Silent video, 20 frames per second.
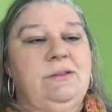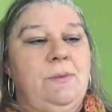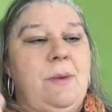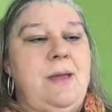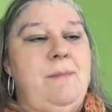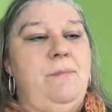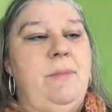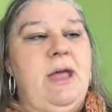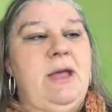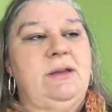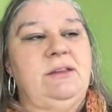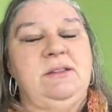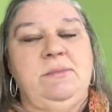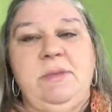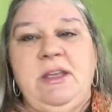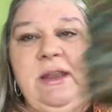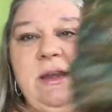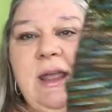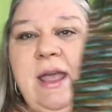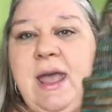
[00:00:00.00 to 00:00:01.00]
right back to
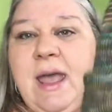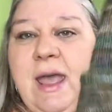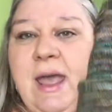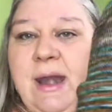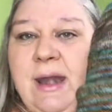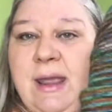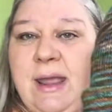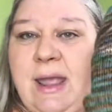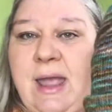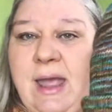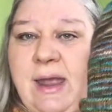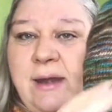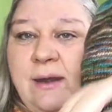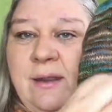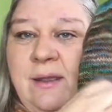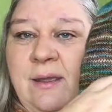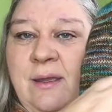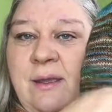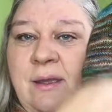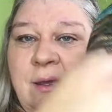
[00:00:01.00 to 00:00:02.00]
being a hat again.
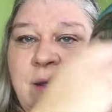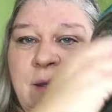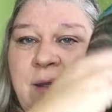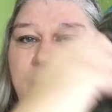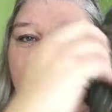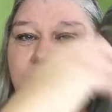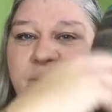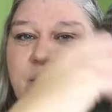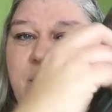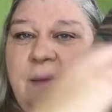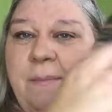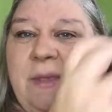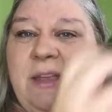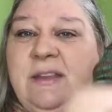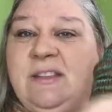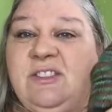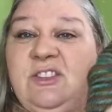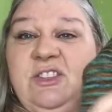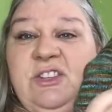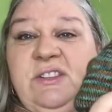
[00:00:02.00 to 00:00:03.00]
I mean,
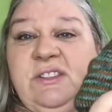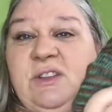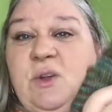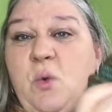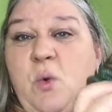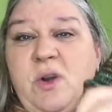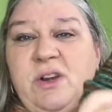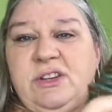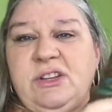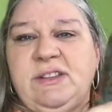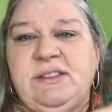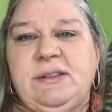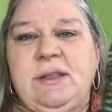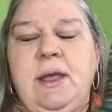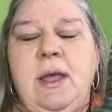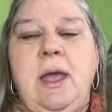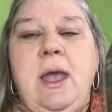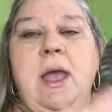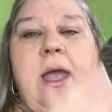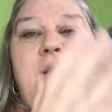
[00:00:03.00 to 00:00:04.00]
it's just gorgeous.
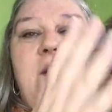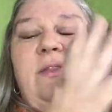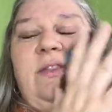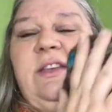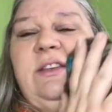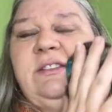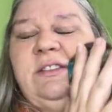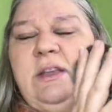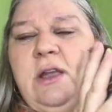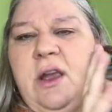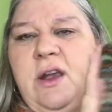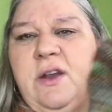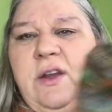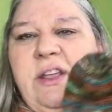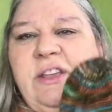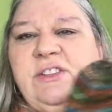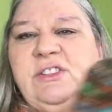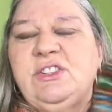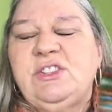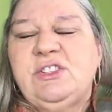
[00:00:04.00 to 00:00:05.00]
And this yarn
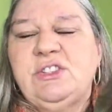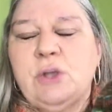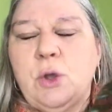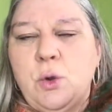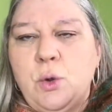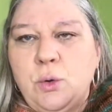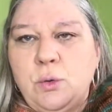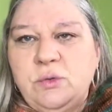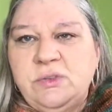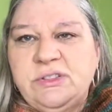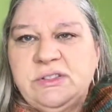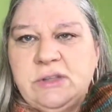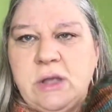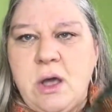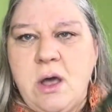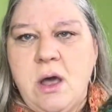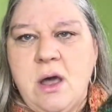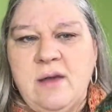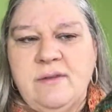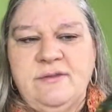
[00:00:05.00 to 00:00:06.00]
is so
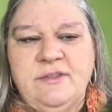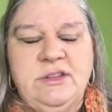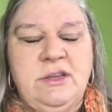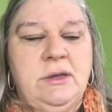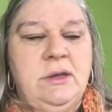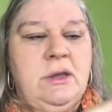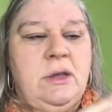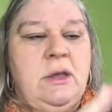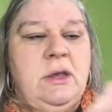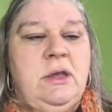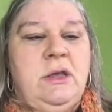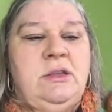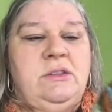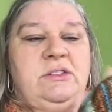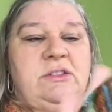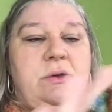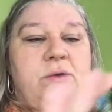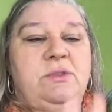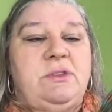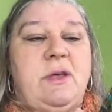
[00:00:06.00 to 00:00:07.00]
soft.
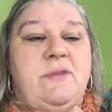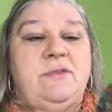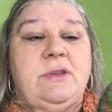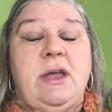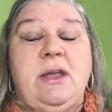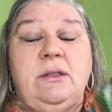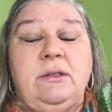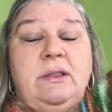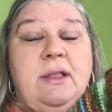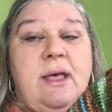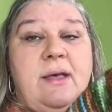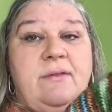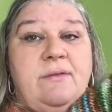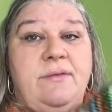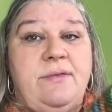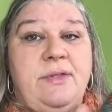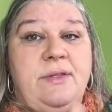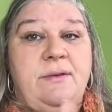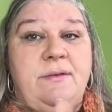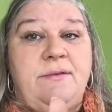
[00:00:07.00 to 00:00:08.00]
So soft. I love
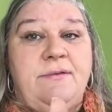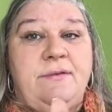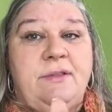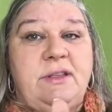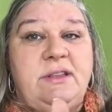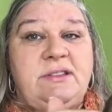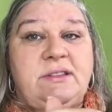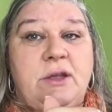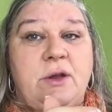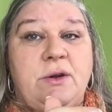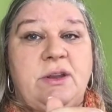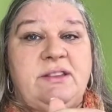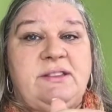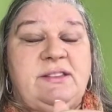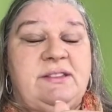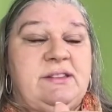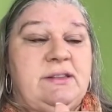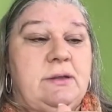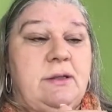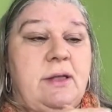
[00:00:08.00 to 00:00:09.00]
the Fleece
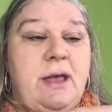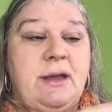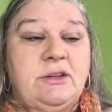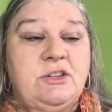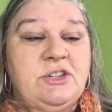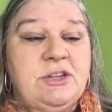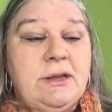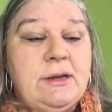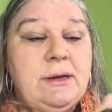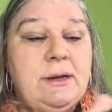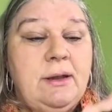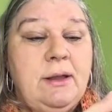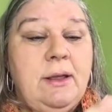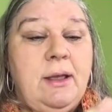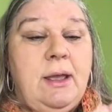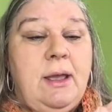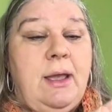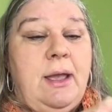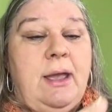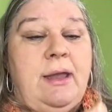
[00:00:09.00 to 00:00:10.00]
Artist selection
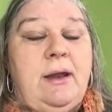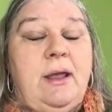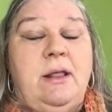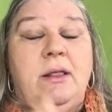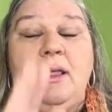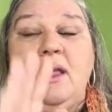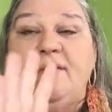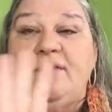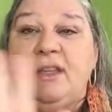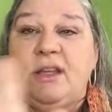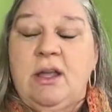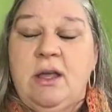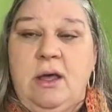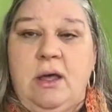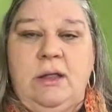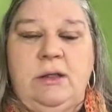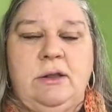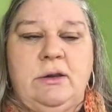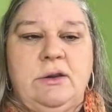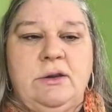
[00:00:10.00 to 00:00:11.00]
and I love the
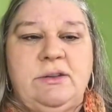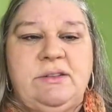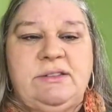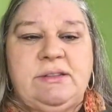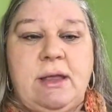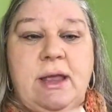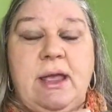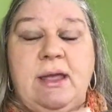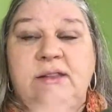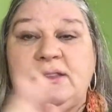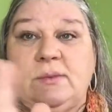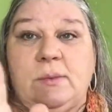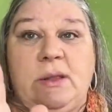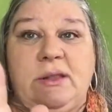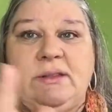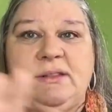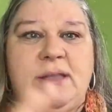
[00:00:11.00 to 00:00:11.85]
colors as well as